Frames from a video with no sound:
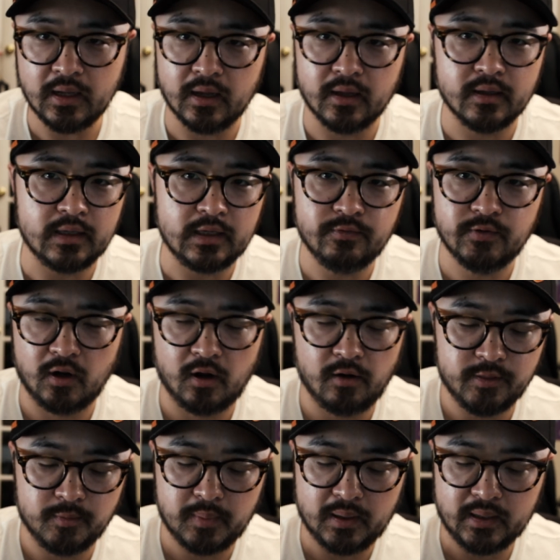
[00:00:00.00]
even
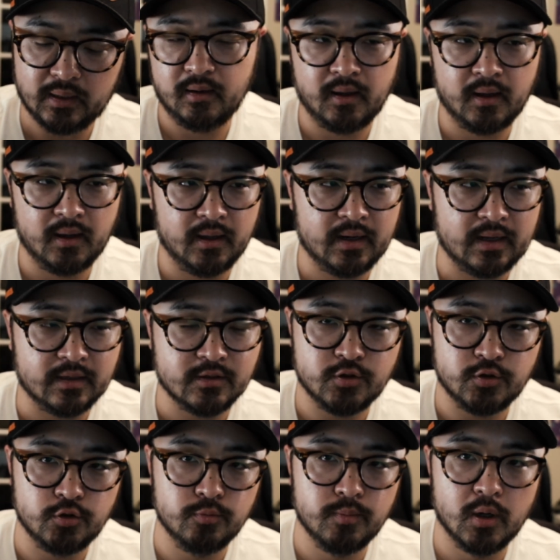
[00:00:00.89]
off the bike. It has
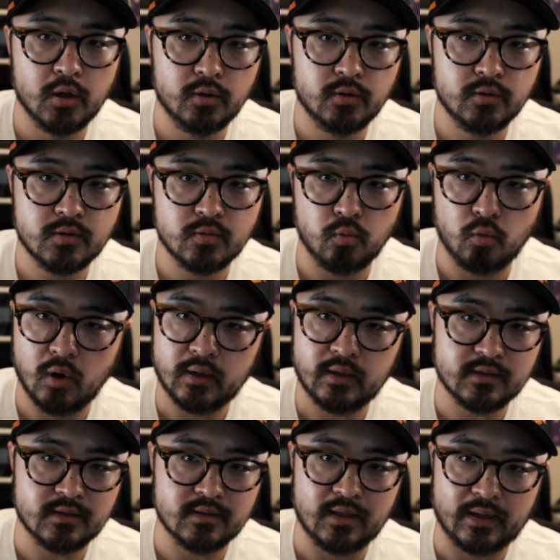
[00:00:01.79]
two modes.
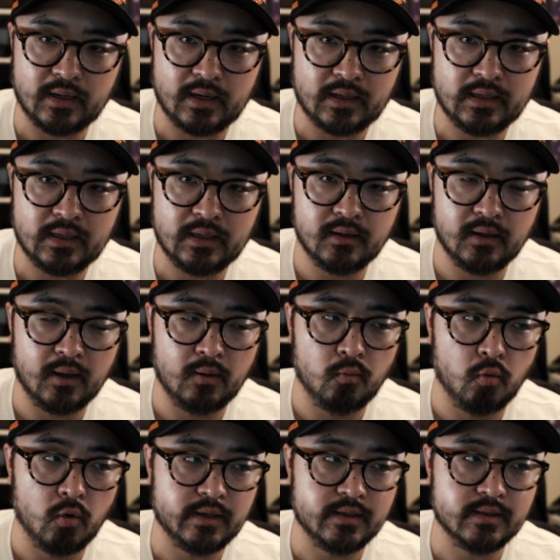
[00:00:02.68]
One is light heat
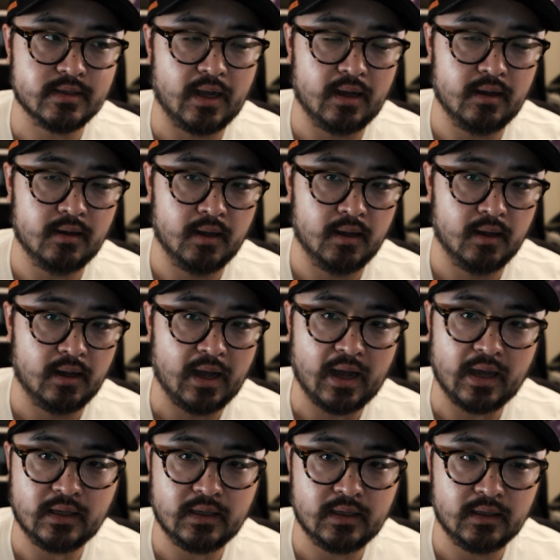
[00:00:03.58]
and one is
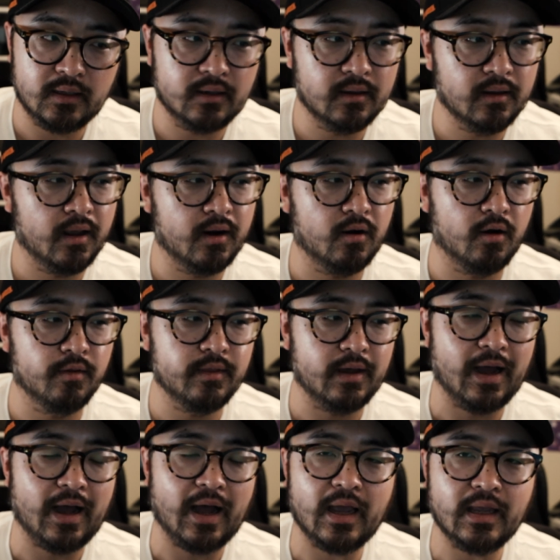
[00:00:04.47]
high heat. And on the
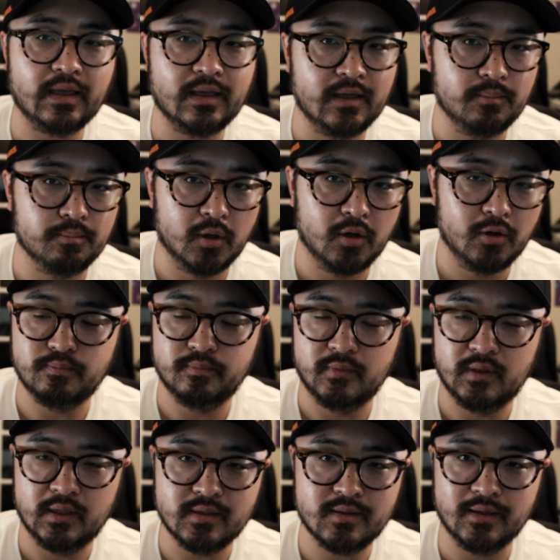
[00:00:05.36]
high heat
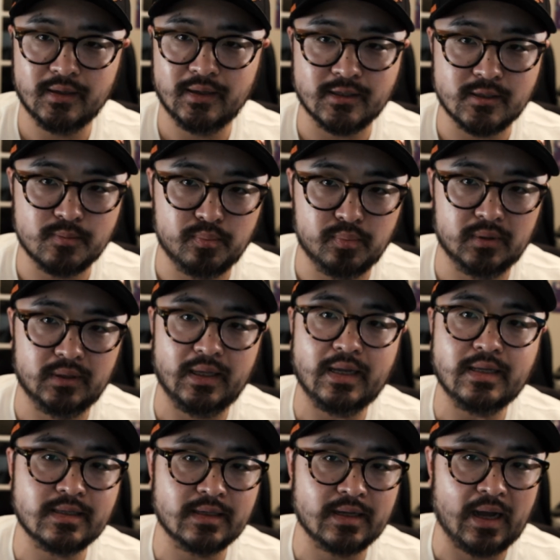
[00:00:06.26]
mode, this thing gets
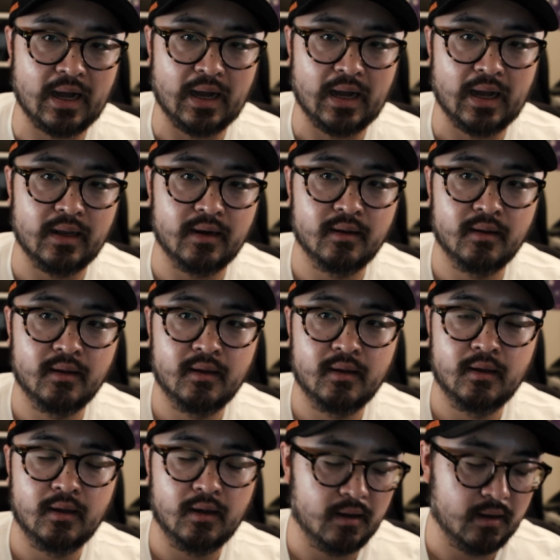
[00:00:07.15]
blazing hot.
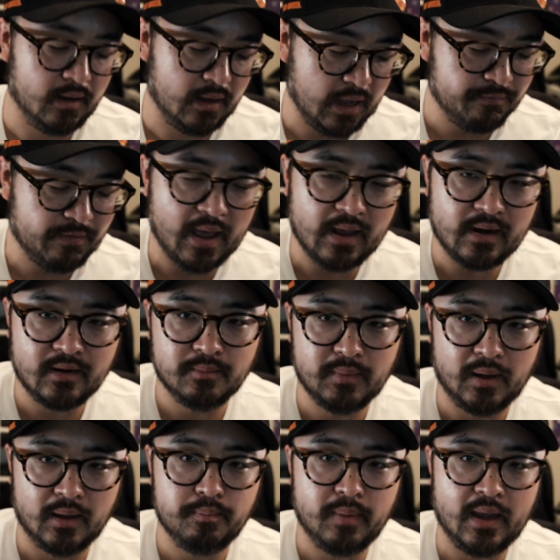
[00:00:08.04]
I've had it in
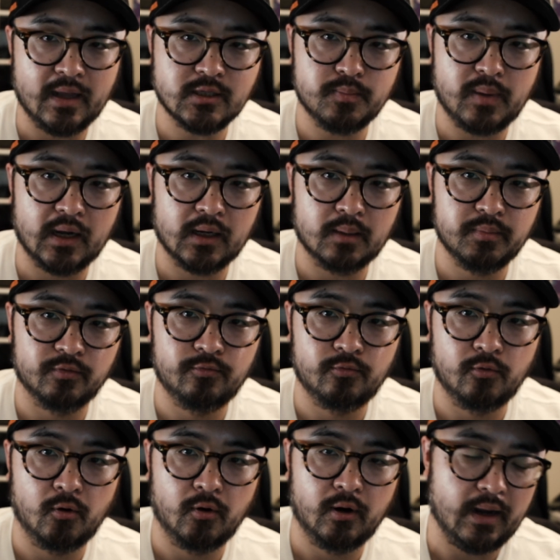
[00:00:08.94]
my pants pocket
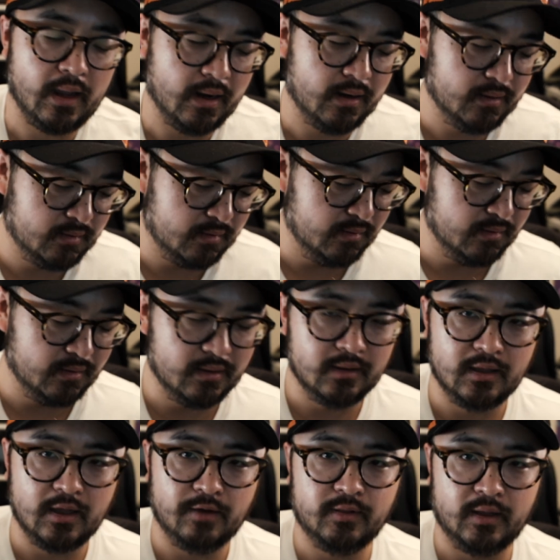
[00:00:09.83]
before, and it
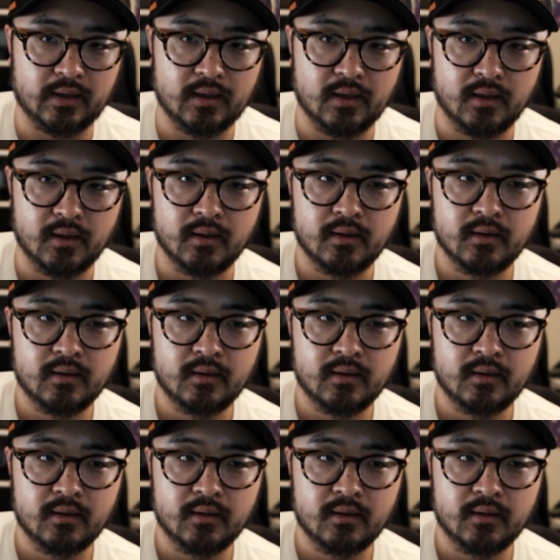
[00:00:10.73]
left like a